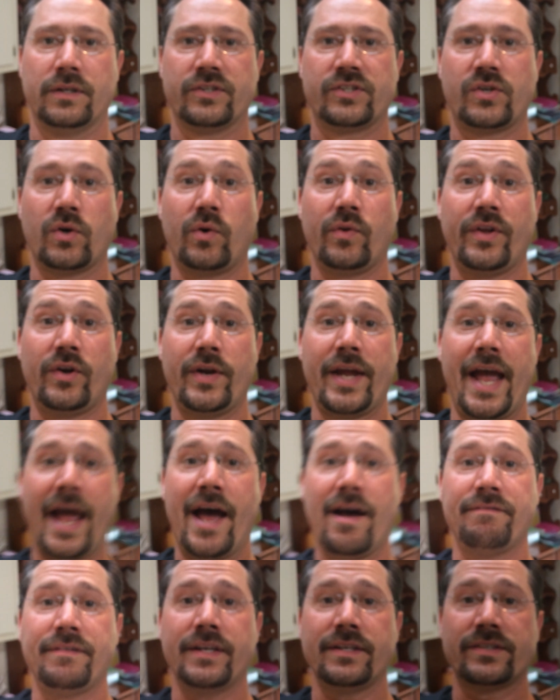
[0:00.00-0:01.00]
So there you
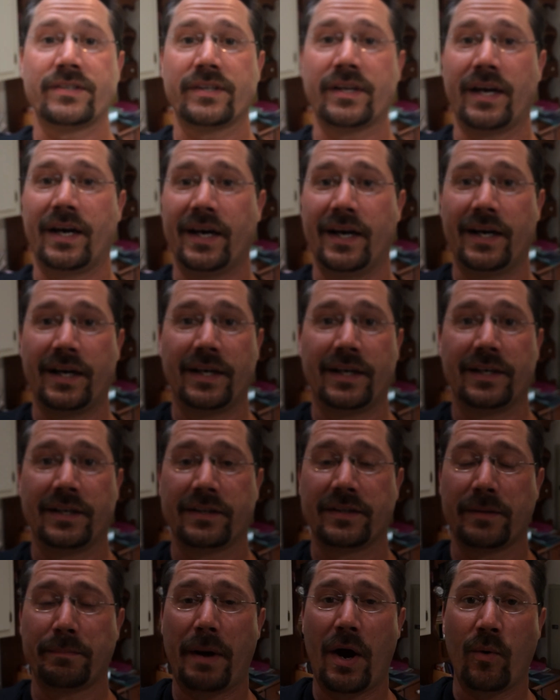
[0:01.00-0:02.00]
have it.
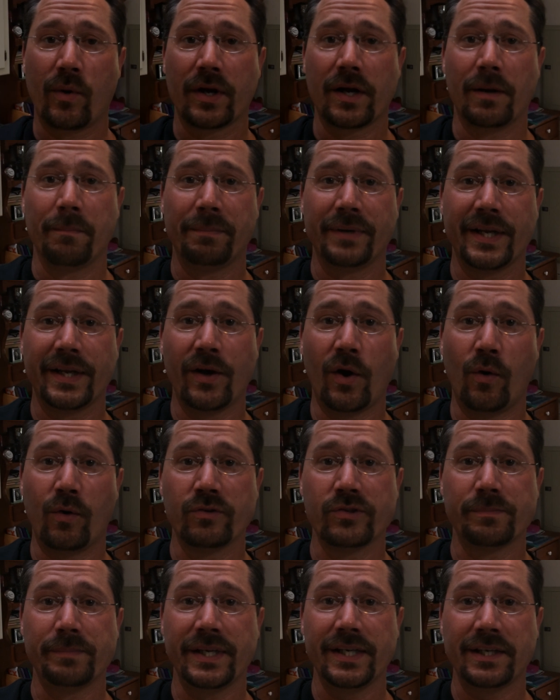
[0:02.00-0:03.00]
The power company
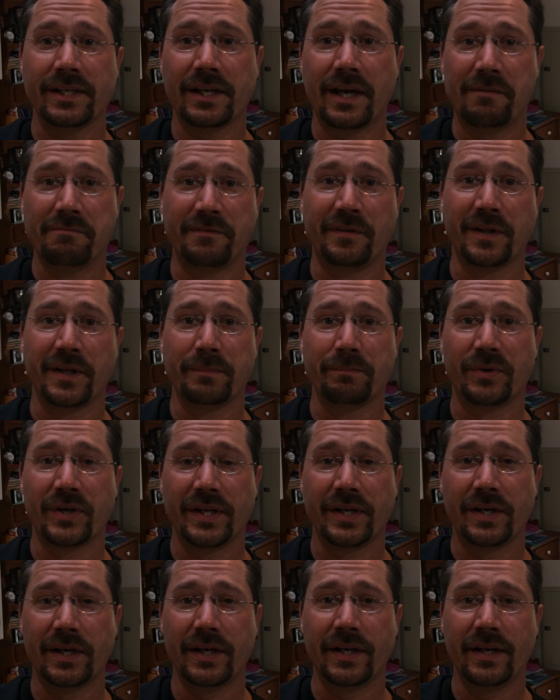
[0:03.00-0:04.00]
owes me. I'm feeling
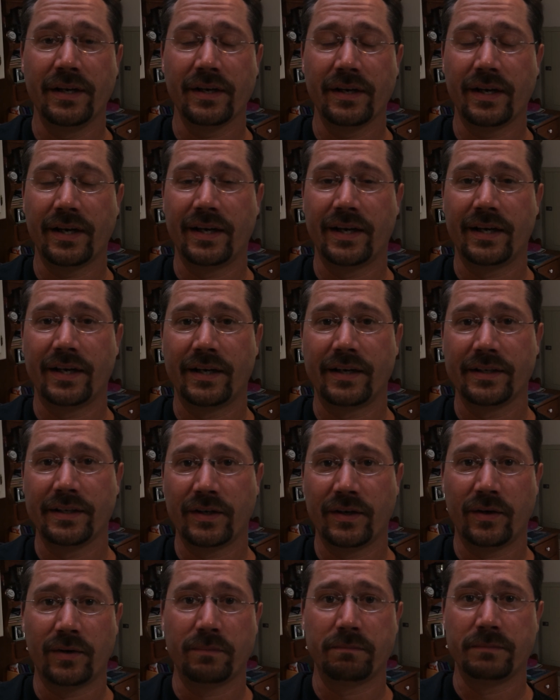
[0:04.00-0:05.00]
pretty good.
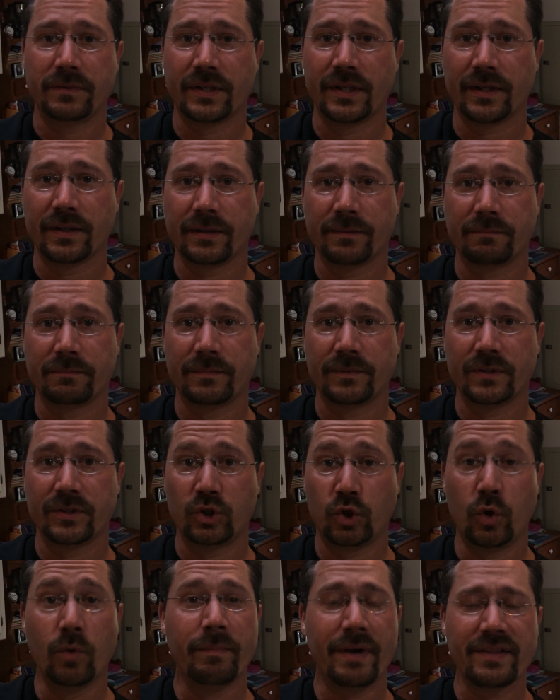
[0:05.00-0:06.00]
2
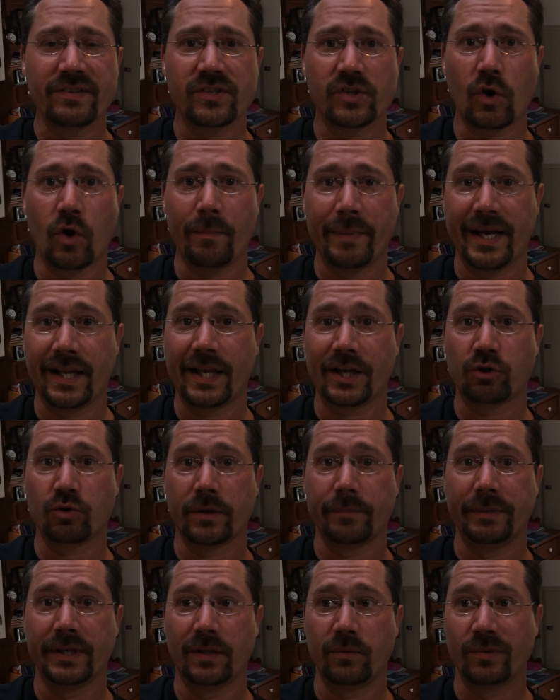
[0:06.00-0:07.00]
months ago, my
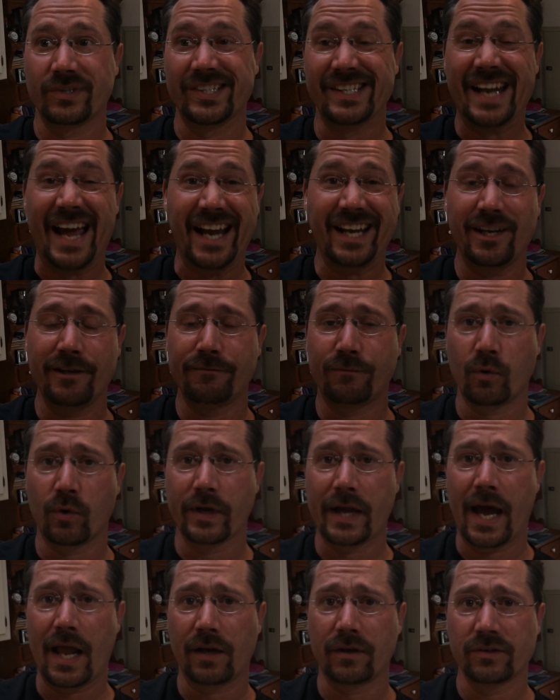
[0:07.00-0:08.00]
electric bill was
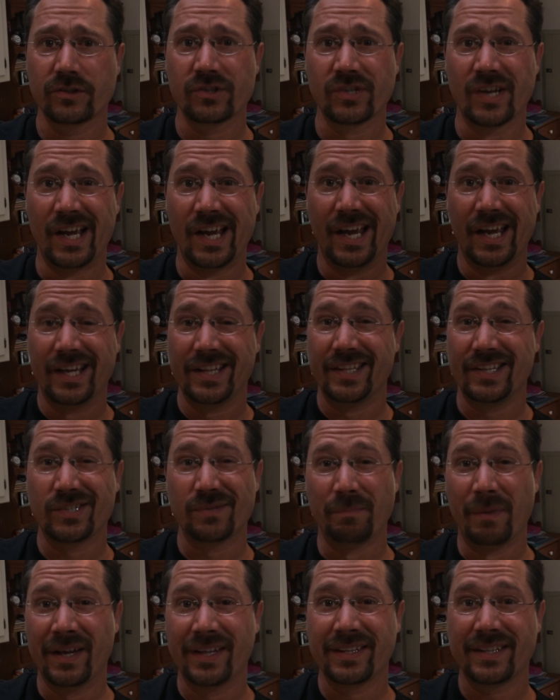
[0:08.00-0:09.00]
$94.
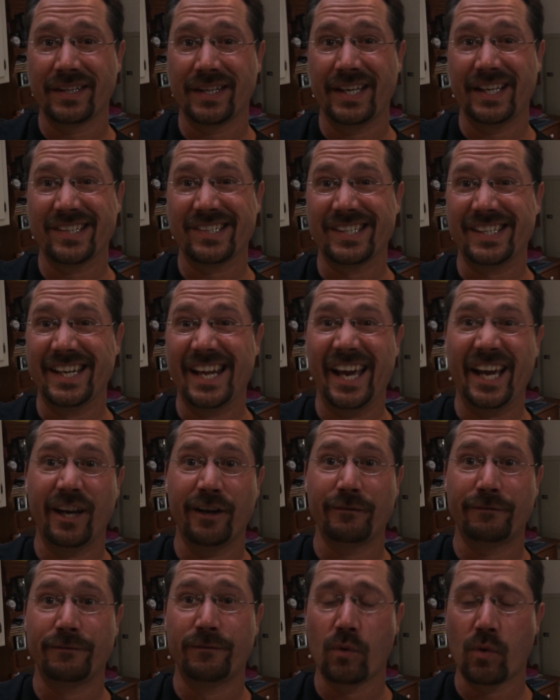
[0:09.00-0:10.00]
This month, it's
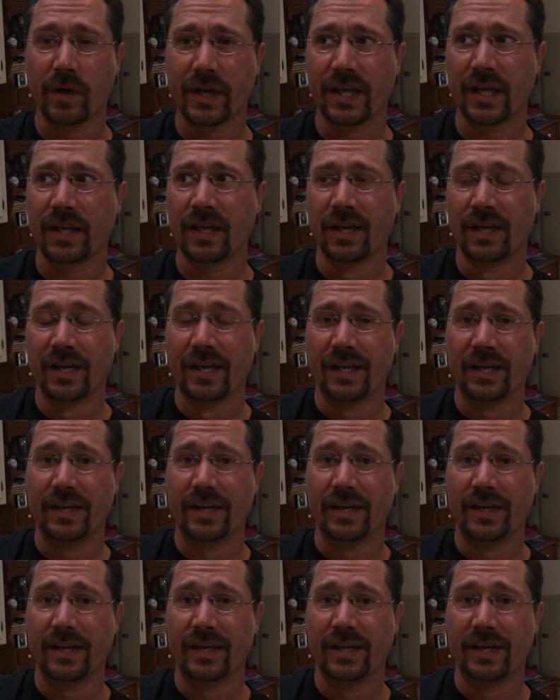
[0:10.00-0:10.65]
negative $40.